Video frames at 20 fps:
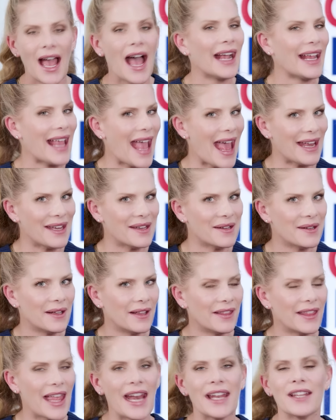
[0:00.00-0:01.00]
Again,
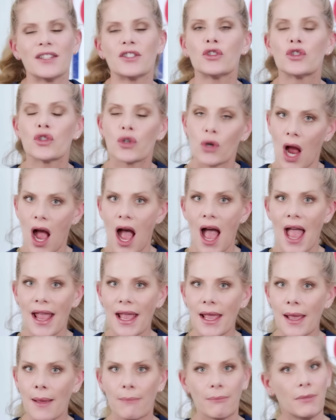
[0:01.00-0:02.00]
that is
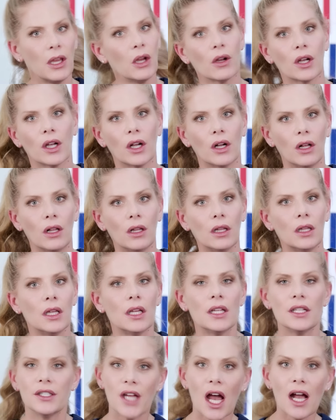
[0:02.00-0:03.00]

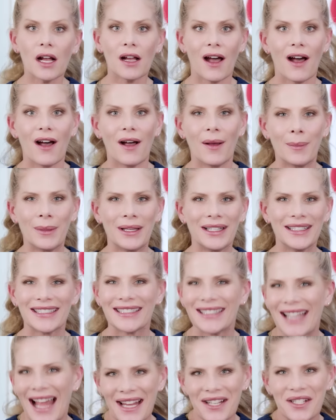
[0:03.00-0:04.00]

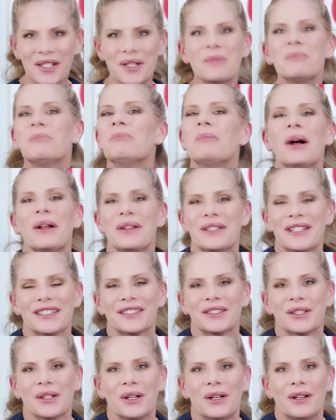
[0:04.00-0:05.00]

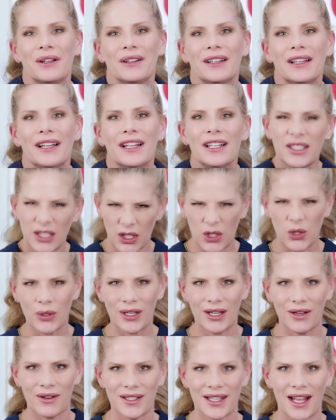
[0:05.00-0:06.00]
trymiracle.com/politicsgirl to
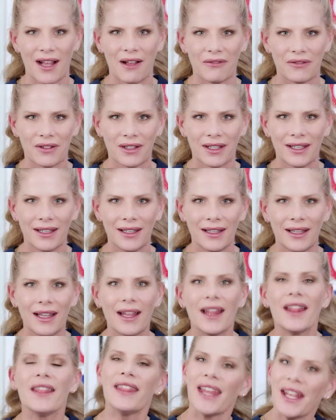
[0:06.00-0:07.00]
treat yourself.
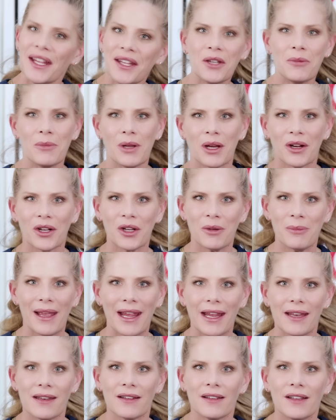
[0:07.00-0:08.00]
Thank you, Miracle
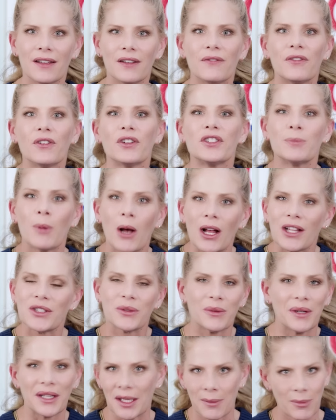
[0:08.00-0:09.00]
Made, for
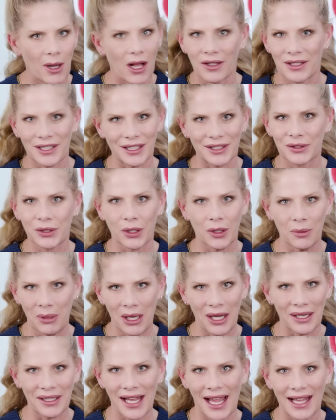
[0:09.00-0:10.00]
sponsoring the Politics Girl
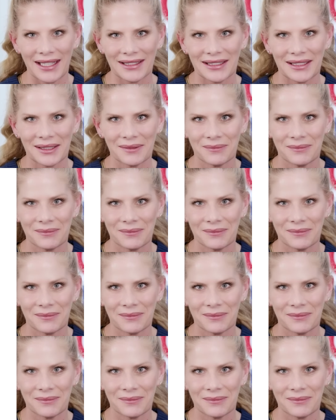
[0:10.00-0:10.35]
podcast.